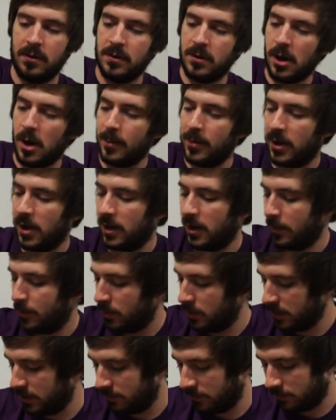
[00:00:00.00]
Carbonite, I
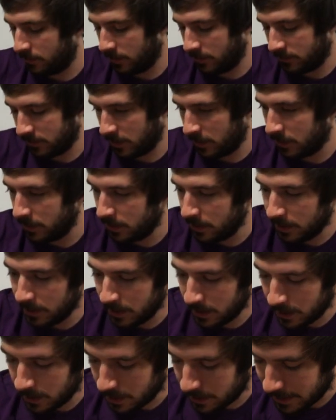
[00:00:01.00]
believe is what it's called.
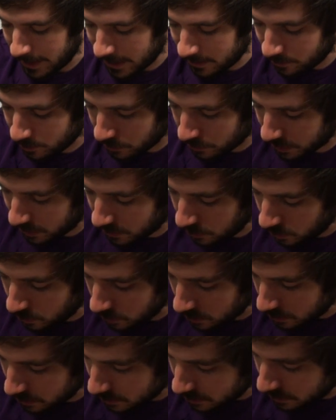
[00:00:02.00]
That's pretty
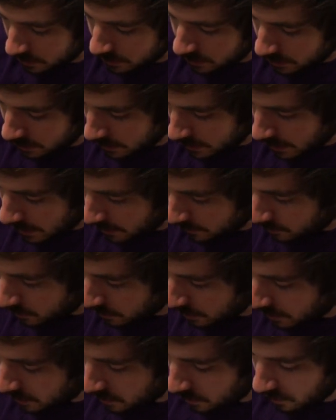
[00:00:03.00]
cool. That's
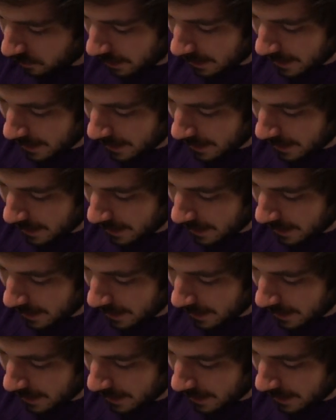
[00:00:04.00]
pretty cool.